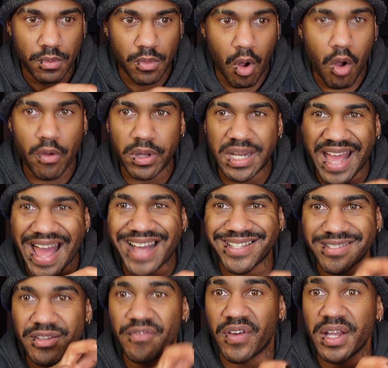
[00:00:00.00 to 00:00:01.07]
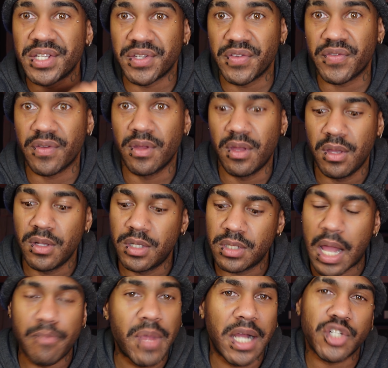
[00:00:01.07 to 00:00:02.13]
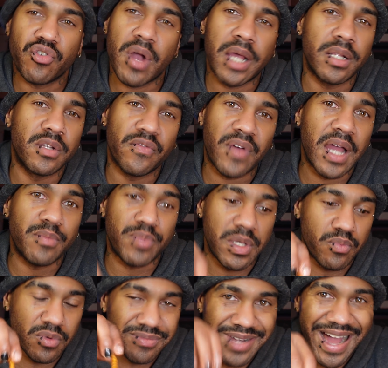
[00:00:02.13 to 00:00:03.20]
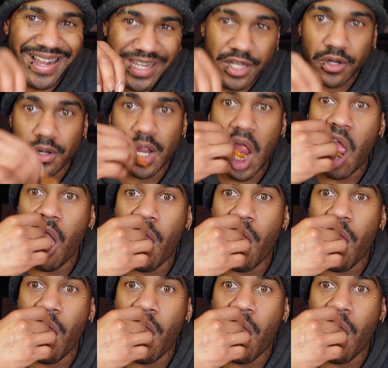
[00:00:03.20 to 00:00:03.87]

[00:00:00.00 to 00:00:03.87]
aren't as divisive. I'm not trying to divide people, not here.